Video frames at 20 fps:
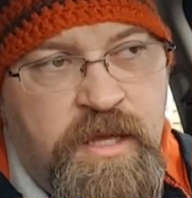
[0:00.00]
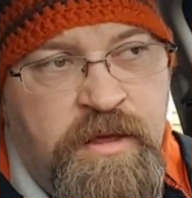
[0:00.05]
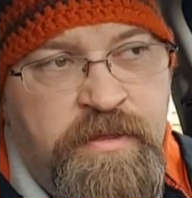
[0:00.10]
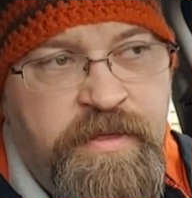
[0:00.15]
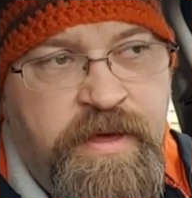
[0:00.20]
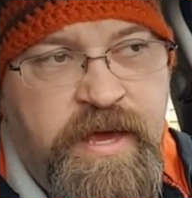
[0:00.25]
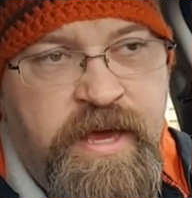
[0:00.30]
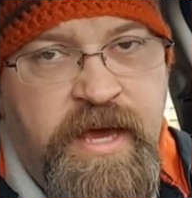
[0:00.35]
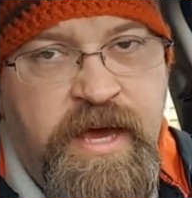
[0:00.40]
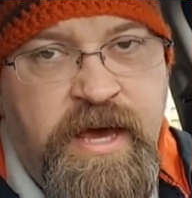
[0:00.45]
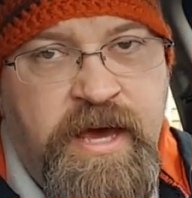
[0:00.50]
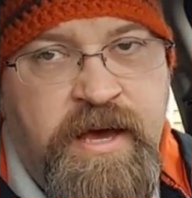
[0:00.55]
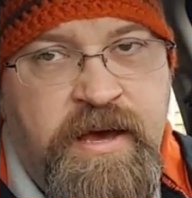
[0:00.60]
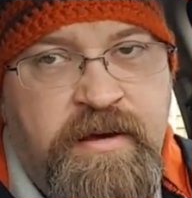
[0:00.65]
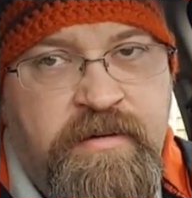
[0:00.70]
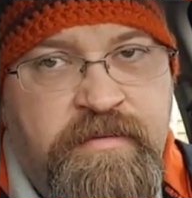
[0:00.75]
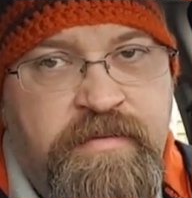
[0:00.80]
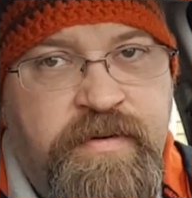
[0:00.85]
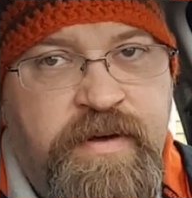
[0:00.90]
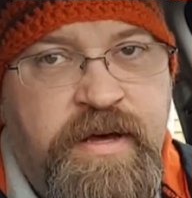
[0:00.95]
they
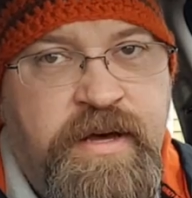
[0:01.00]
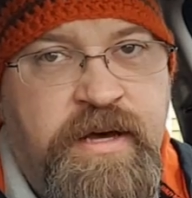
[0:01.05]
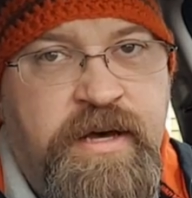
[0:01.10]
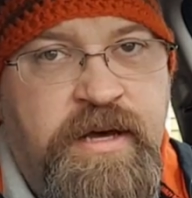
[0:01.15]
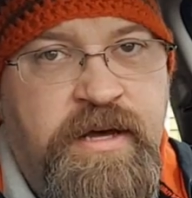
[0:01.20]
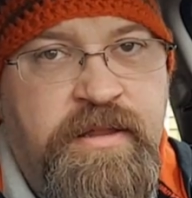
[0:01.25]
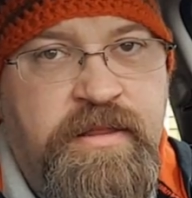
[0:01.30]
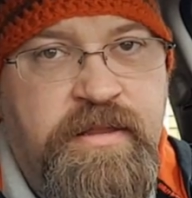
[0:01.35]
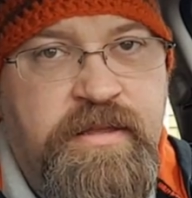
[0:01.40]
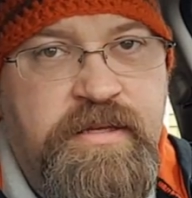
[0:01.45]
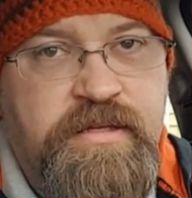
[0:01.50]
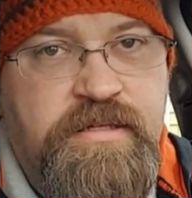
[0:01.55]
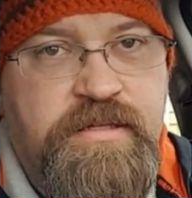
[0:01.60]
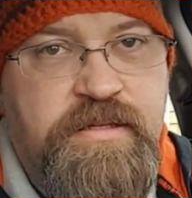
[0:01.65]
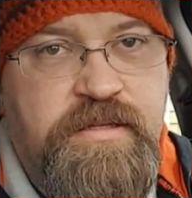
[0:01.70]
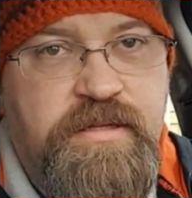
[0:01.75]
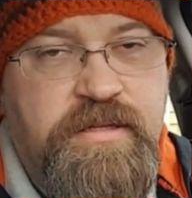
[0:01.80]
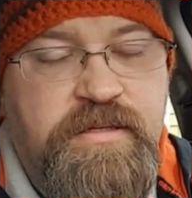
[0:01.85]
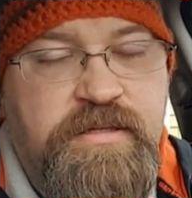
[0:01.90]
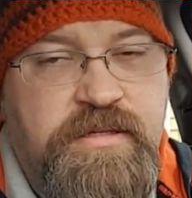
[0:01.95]
have uh,
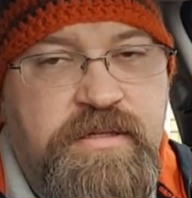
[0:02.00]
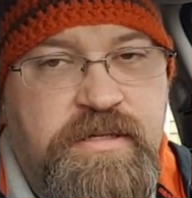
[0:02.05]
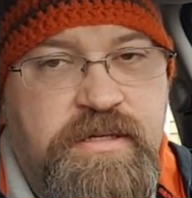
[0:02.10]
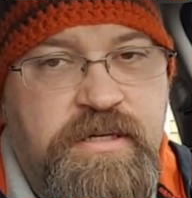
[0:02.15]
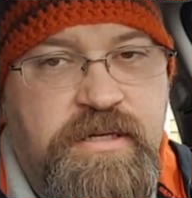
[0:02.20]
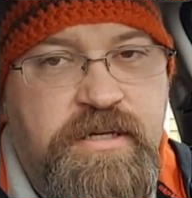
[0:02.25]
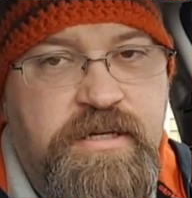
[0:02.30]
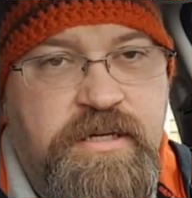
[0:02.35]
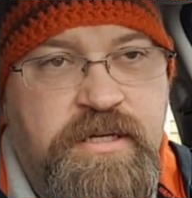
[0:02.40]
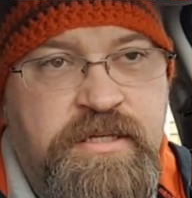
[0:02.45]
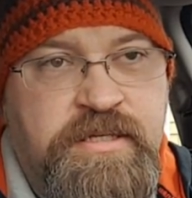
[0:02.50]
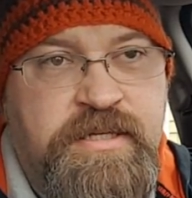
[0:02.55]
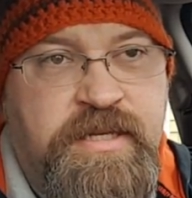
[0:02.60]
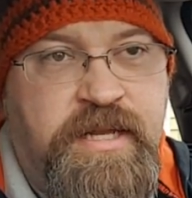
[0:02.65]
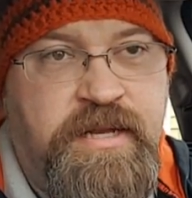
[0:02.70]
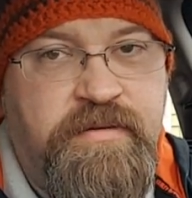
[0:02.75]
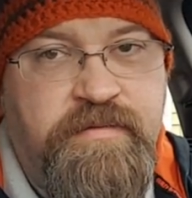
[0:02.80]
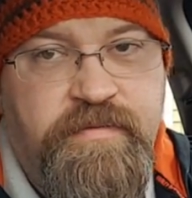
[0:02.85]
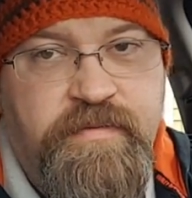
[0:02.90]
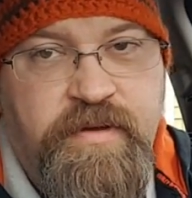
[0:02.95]
this this uh,
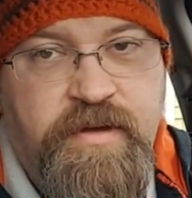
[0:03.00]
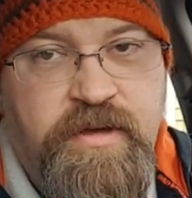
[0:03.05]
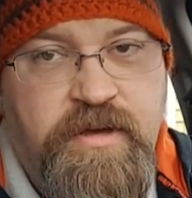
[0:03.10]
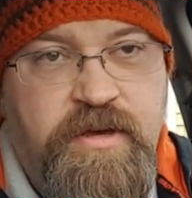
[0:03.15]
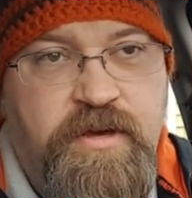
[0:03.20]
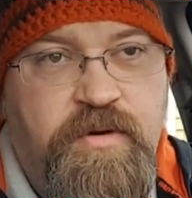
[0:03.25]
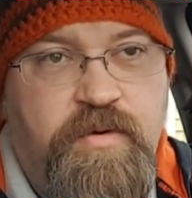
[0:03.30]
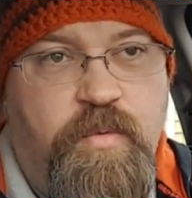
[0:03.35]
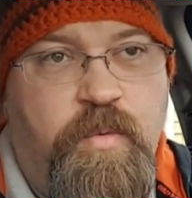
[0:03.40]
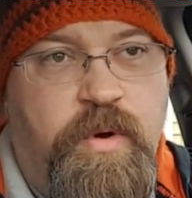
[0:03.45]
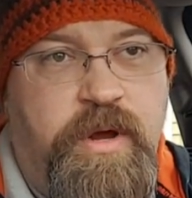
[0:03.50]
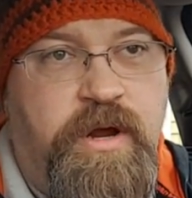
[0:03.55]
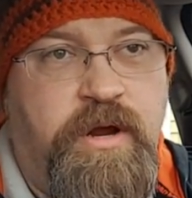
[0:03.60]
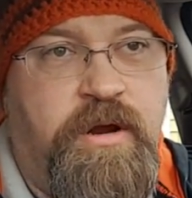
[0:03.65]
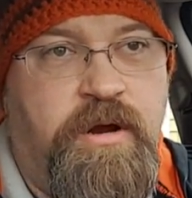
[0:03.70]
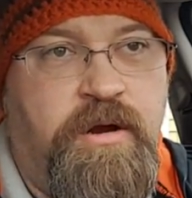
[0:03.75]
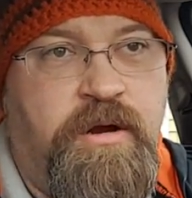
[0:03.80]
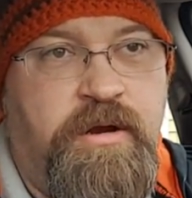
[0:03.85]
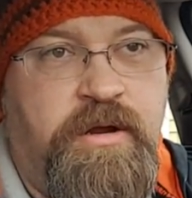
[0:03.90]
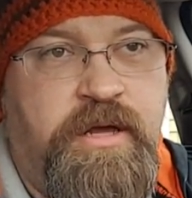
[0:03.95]
incentive
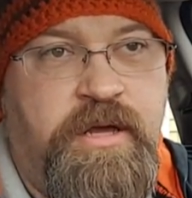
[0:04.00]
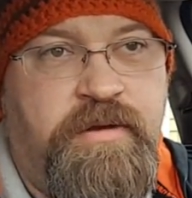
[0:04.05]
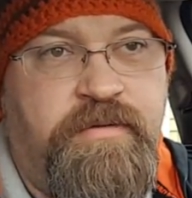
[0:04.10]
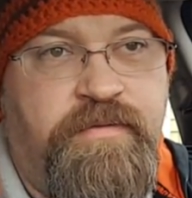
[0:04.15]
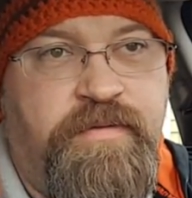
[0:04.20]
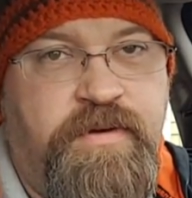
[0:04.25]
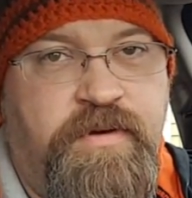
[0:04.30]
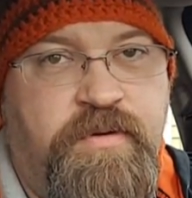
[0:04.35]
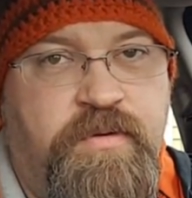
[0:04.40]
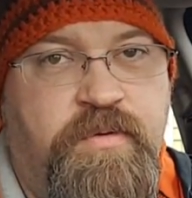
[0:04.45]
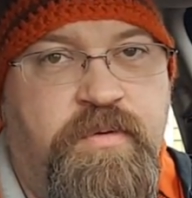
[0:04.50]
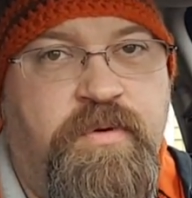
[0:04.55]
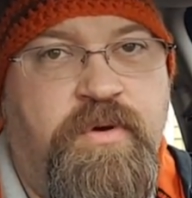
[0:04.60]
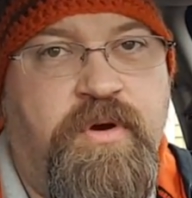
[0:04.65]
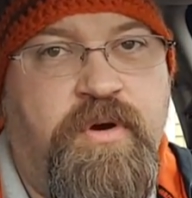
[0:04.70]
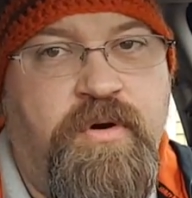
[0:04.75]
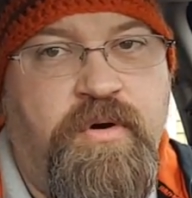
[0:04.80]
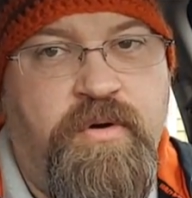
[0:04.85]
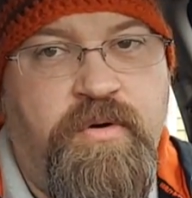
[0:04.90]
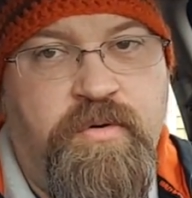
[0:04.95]
where if you
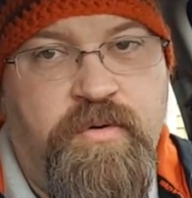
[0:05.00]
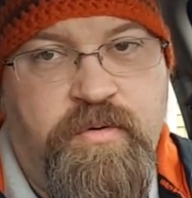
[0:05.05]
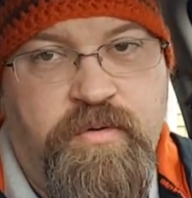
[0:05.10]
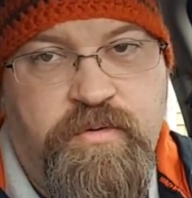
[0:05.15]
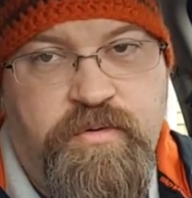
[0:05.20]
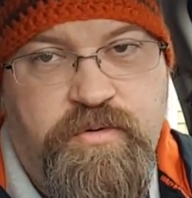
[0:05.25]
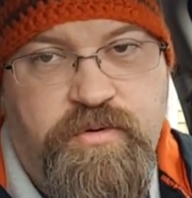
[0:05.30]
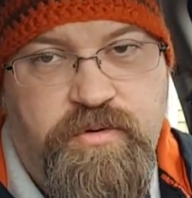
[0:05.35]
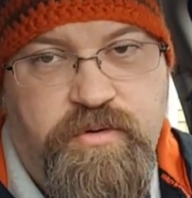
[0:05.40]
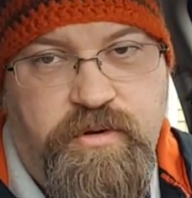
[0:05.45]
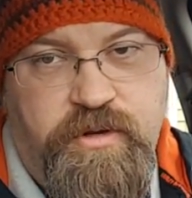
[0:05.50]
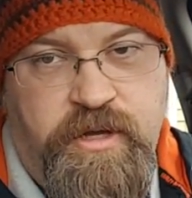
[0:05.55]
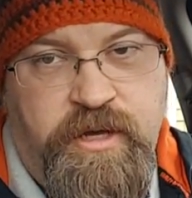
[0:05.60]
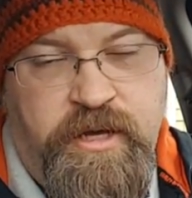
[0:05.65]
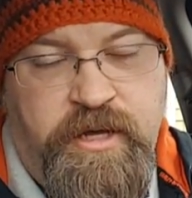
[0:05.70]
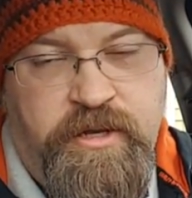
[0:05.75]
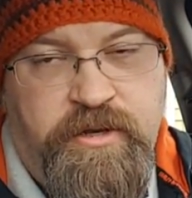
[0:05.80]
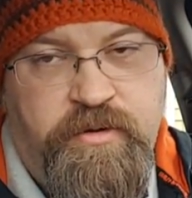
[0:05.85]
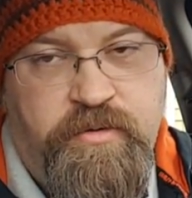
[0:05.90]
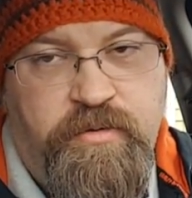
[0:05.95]
go
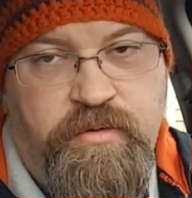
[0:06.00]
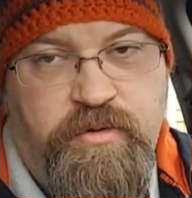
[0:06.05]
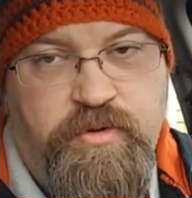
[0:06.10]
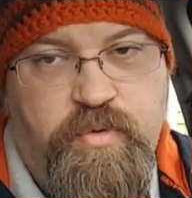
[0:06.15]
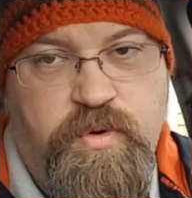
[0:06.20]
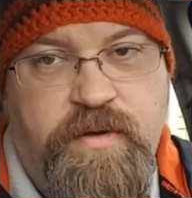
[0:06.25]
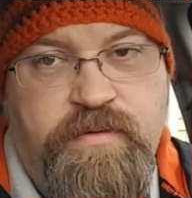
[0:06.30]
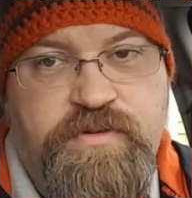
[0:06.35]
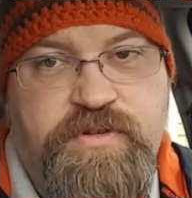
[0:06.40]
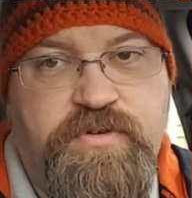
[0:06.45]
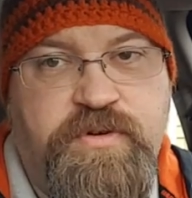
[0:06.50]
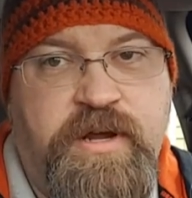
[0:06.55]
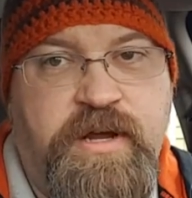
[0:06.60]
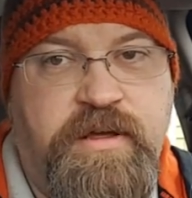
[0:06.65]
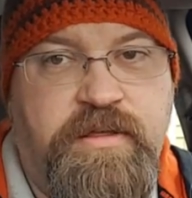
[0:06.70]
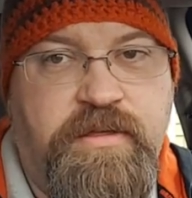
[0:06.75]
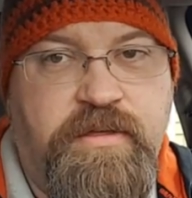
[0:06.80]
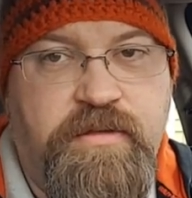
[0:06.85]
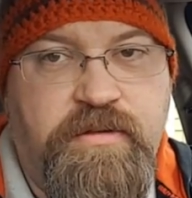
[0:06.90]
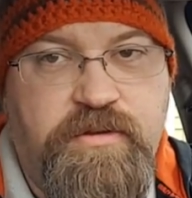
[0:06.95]
and do 12
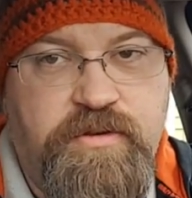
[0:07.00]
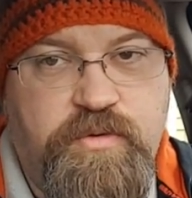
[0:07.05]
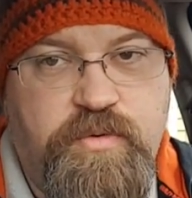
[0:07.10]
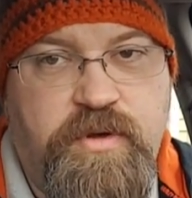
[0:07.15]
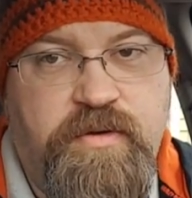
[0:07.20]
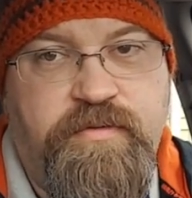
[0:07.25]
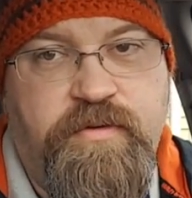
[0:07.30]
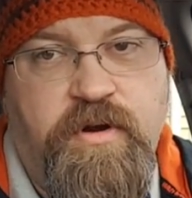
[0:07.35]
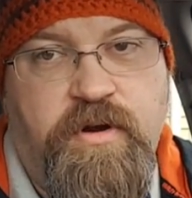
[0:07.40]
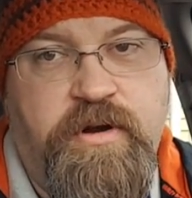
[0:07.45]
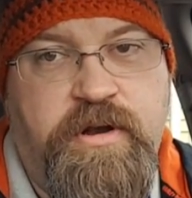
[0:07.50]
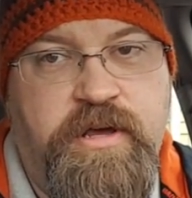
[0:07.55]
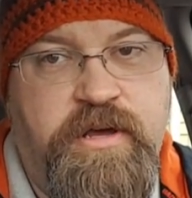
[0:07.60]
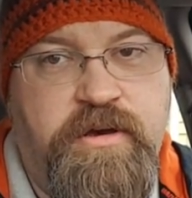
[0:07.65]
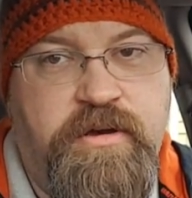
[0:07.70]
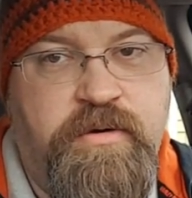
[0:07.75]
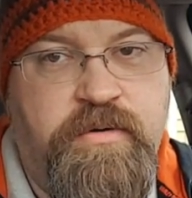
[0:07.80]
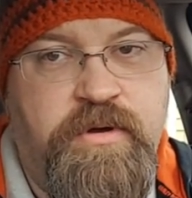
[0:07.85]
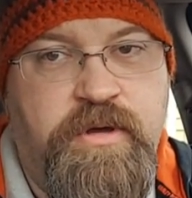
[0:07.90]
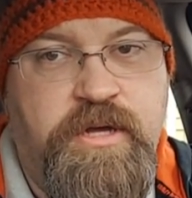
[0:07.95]
strength, 12
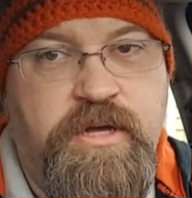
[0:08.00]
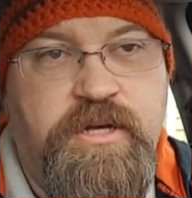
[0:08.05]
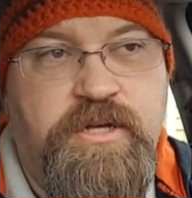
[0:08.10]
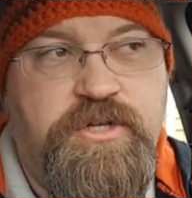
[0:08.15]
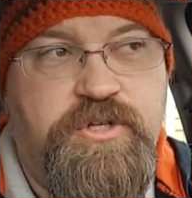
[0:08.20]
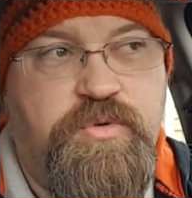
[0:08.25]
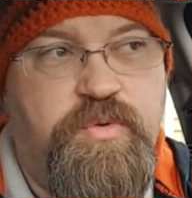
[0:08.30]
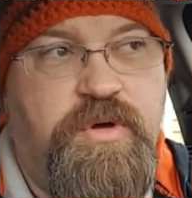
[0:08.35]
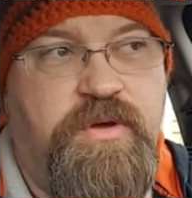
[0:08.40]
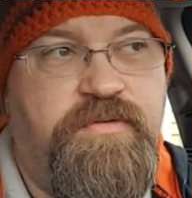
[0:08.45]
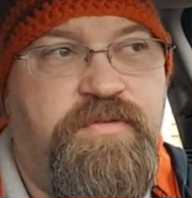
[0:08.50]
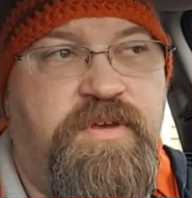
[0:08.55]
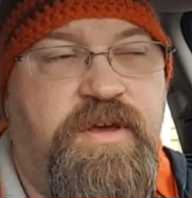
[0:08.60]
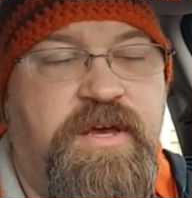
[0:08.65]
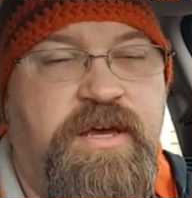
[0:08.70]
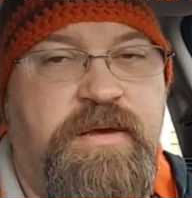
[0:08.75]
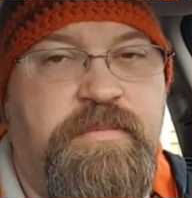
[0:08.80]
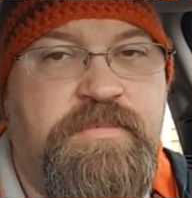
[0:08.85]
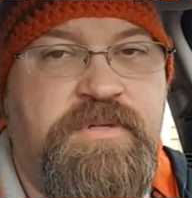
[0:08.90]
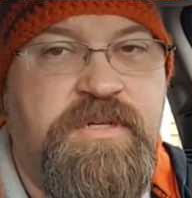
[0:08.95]
cardio, 12
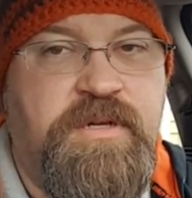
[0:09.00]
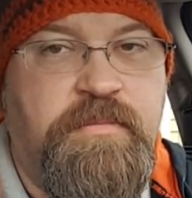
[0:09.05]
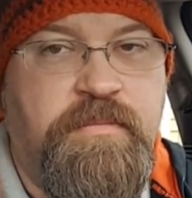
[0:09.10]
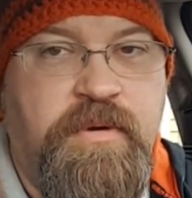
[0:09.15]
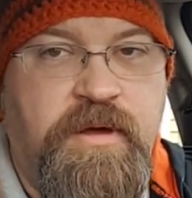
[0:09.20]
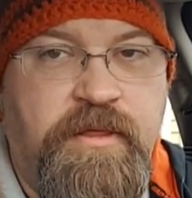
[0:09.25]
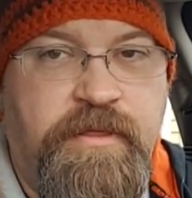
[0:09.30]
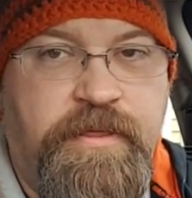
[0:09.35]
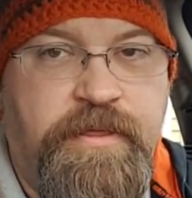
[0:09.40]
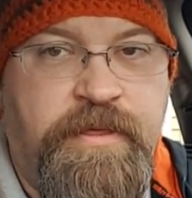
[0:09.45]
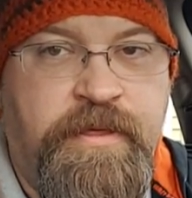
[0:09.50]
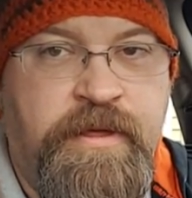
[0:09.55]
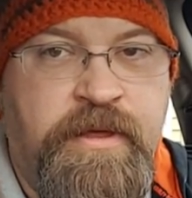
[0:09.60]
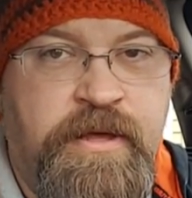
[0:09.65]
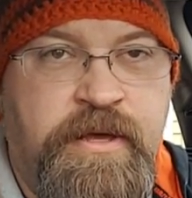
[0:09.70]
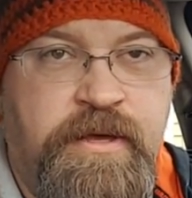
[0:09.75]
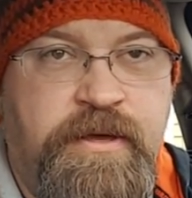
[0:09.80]
times in a month,